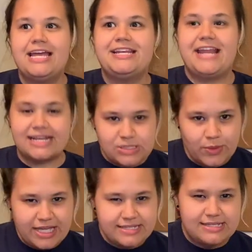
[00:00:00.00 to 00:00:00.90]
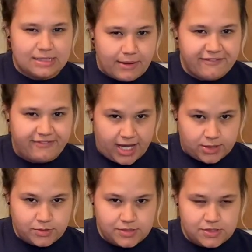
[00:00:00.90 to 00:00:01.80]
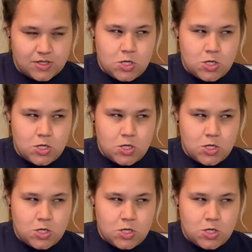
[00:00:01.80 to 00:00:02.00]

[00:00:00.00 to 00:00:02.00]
next week is semifinals.